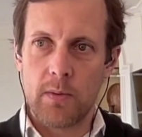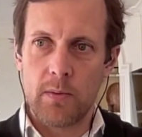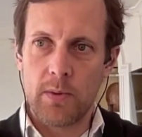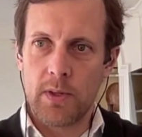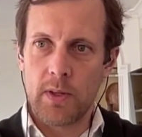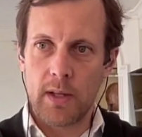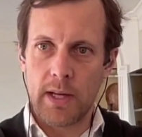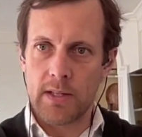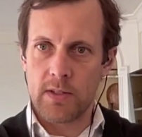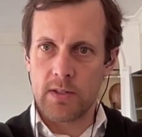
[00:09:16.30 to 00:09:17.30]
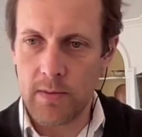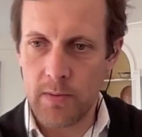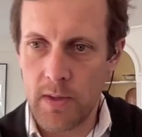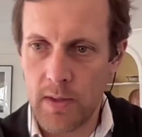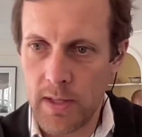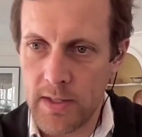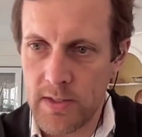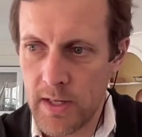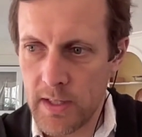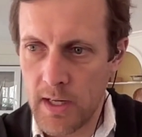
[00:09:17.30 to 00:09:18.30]
within the last
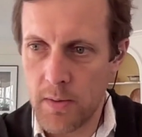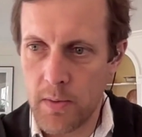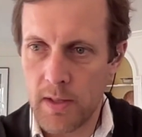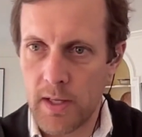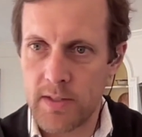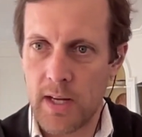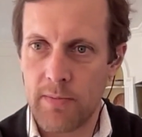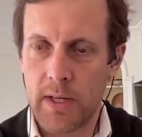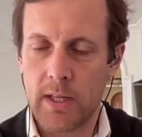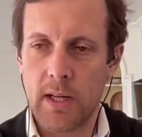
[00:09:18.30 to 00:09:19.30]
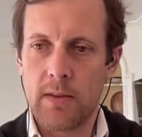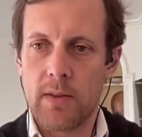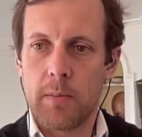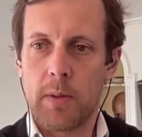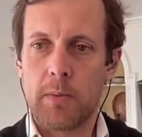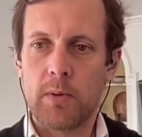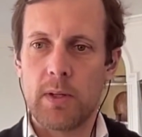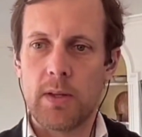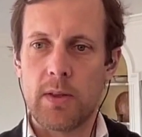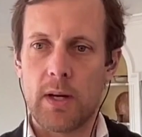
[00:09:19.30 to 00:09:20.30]
decade, within the last half decade, that people
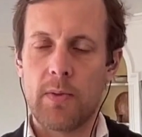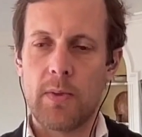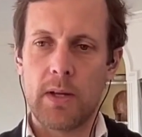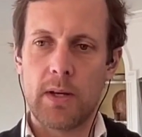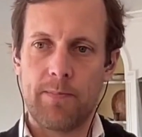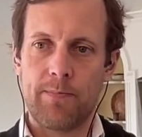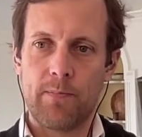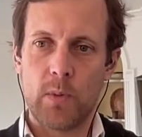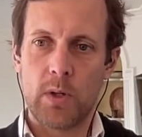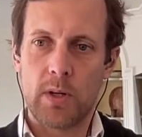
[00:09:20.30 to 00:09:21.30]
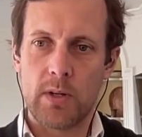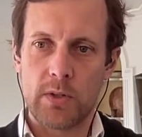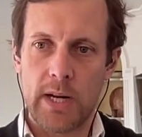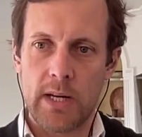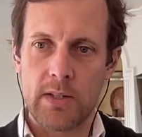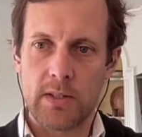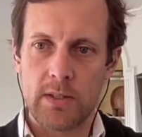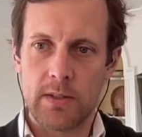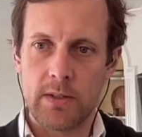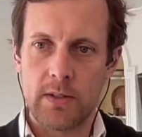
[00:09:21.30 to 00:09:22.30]
really thought that we were on track
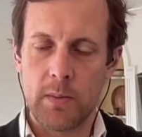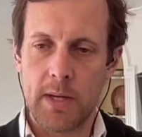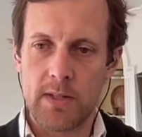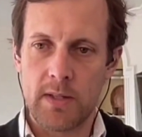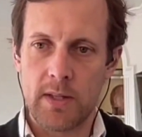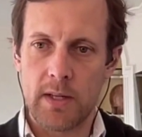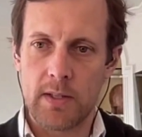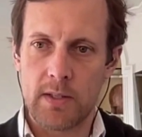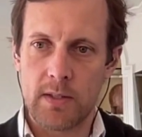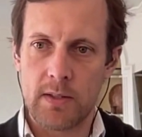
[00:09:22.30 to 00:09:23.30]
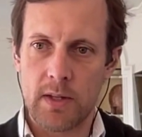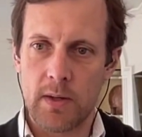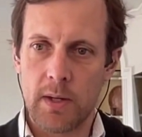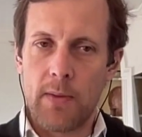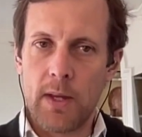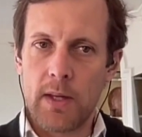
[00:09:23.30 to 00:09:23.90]
to do amazing things. So I think